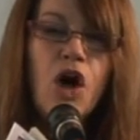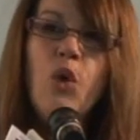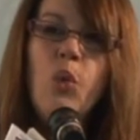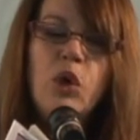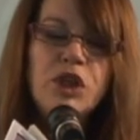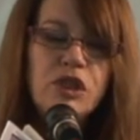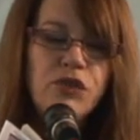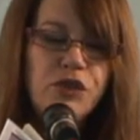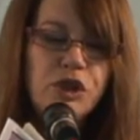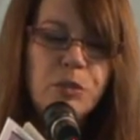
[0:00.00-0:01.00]
her watered
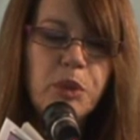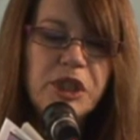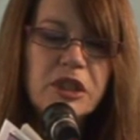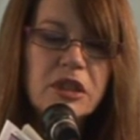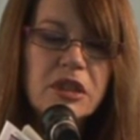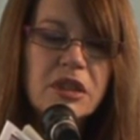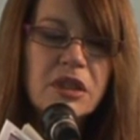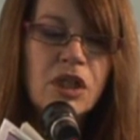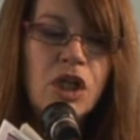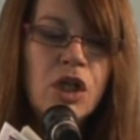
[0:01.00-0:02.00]

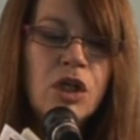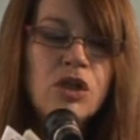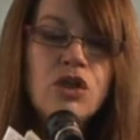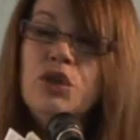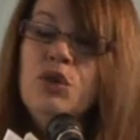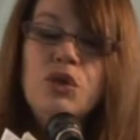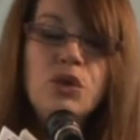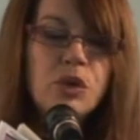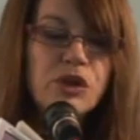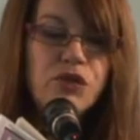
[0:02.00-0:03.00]
footprints
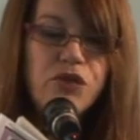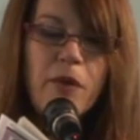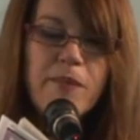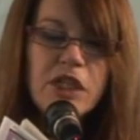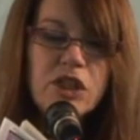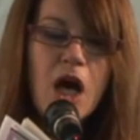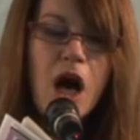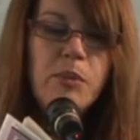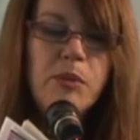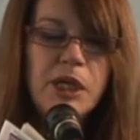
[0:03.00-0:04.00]
to and from the
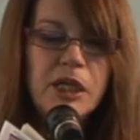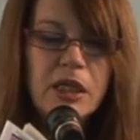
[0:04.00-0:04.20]
tub,